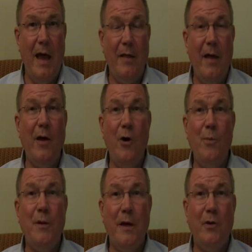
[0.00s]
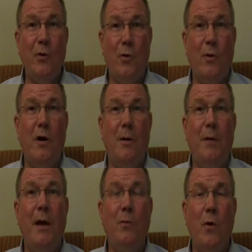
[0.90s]
They open that door
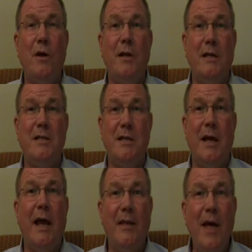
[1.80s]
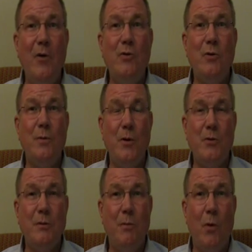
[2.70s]
up, and what do they see? And those are the
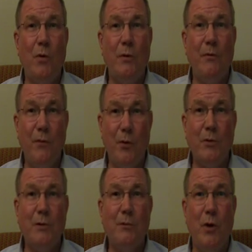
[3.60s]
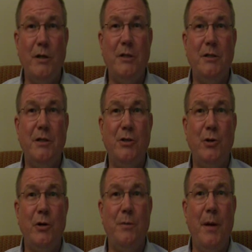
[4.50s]
most important first impressions that
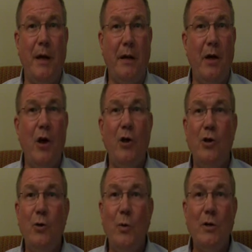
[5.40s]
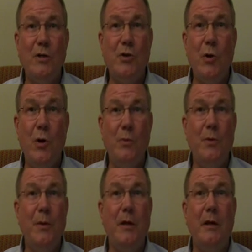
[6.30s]
you're going to make. You want your home to
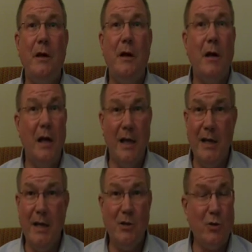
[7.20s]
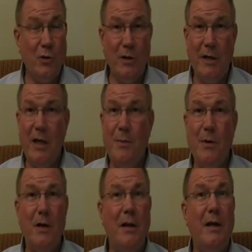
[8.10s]
be clean, certainly. Keep
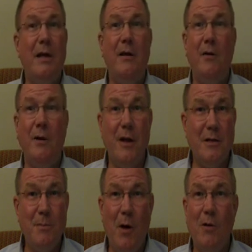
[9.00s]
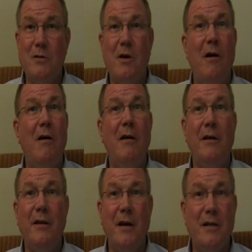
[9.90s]
it clean, all the dust balls gone
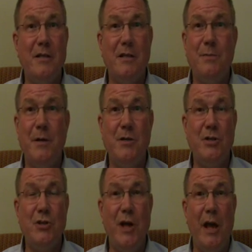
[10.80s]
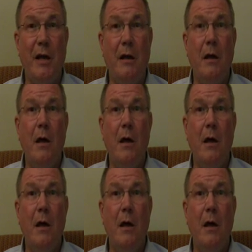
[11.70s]
and dust as much as you can